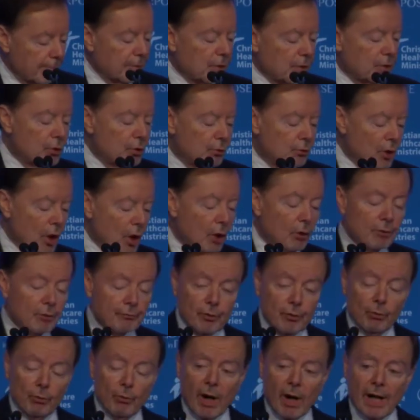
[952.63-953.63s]
You know,
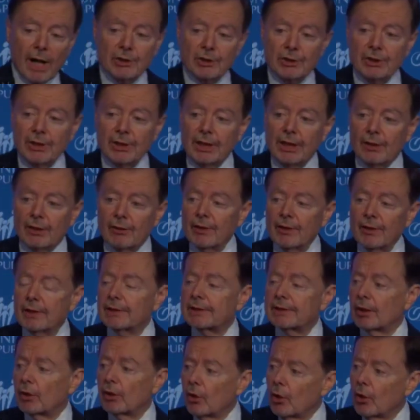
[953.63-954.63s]
if you watch the
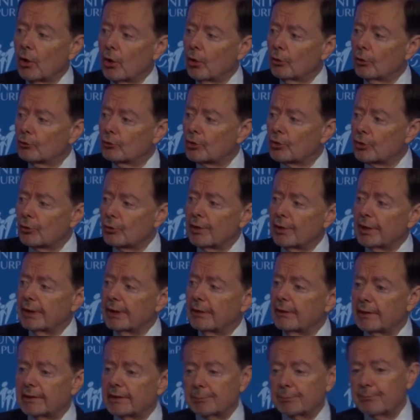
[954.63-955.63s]
hearings, that all
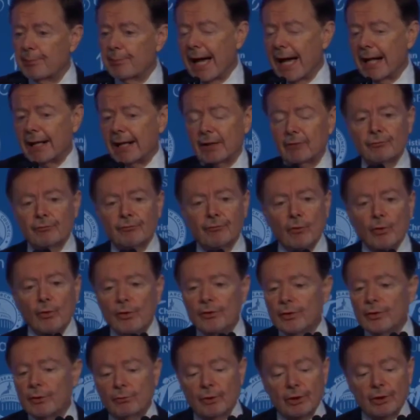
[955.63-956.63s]
during this back and
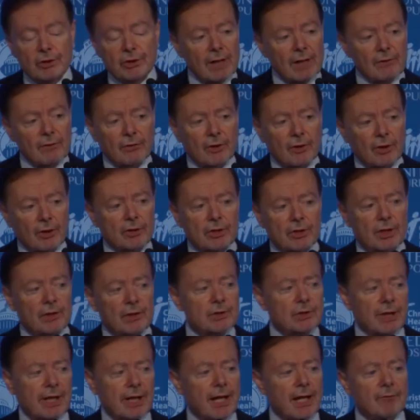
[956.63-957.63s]
forth, in which I thought
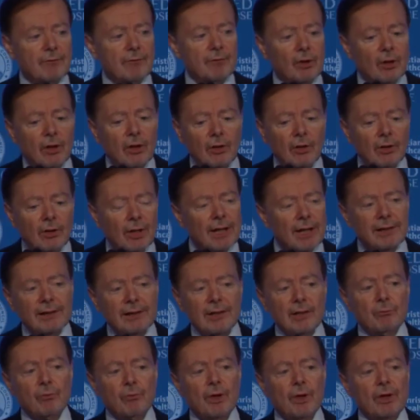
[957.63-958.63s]
Judge Kavanaugh
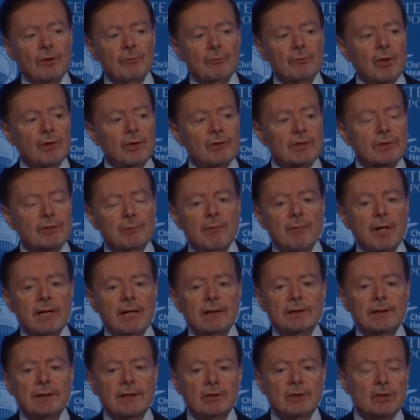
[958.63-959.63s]
did one of the most amazing